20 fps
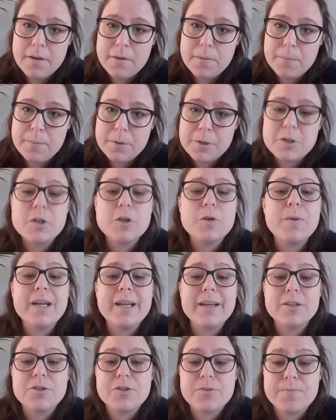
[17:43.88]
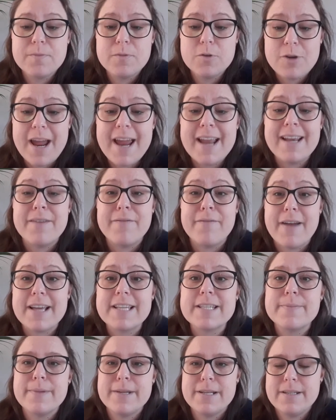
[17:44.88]
pursuing trade and
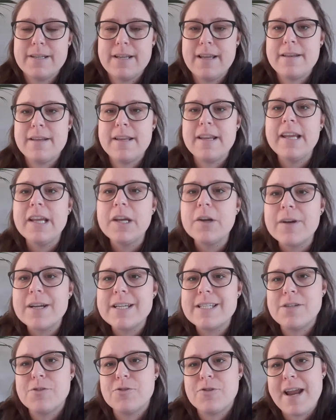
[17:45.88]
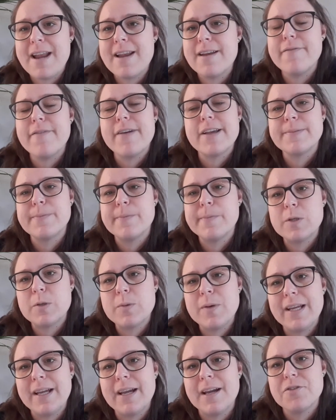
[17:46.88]
investment and an increase in trade and investment
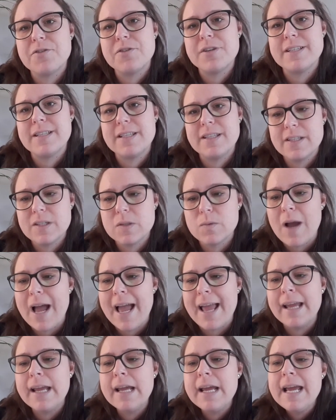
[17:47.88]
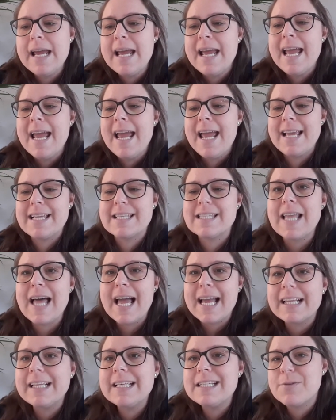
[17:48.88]
between countries in this way is
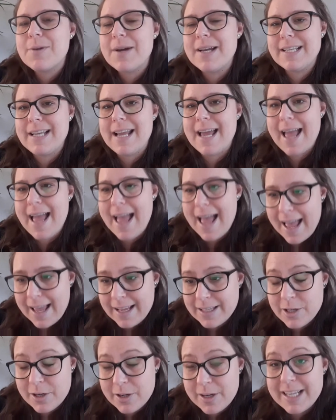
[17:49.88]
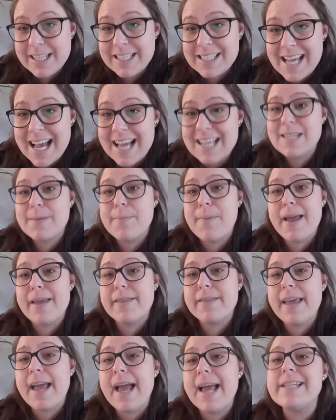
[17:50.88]
likely to
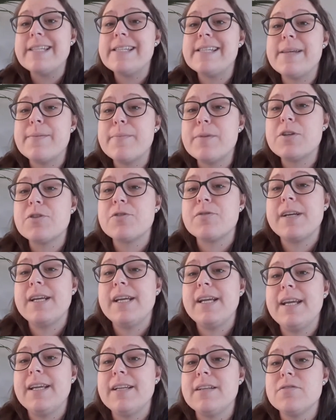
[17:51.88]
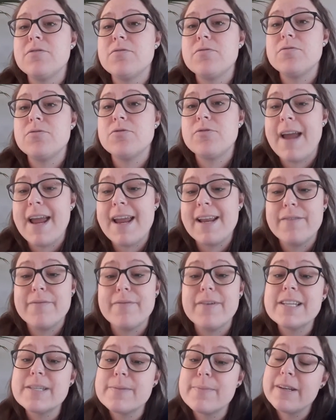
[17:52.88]
exacerbate the asymmetry in trade and
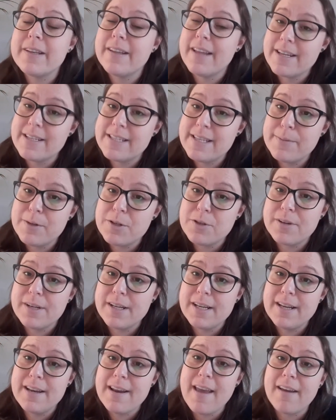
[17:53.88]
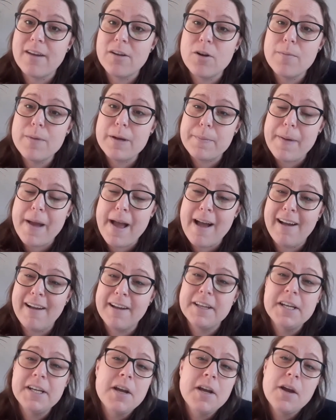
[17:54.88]
investment and the asymmetry in economic power
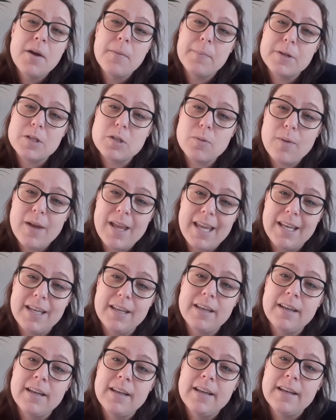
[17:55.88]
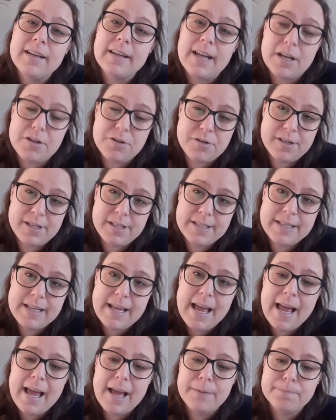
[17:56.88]
between countries
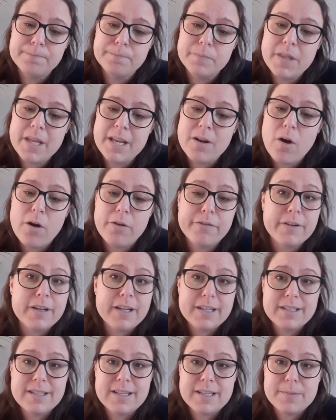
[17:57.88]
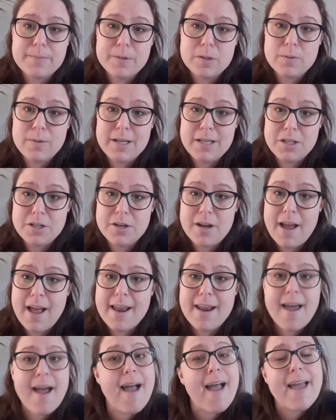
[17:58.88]
that often exist between
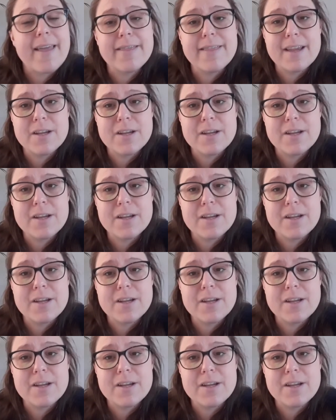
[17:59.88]
China and their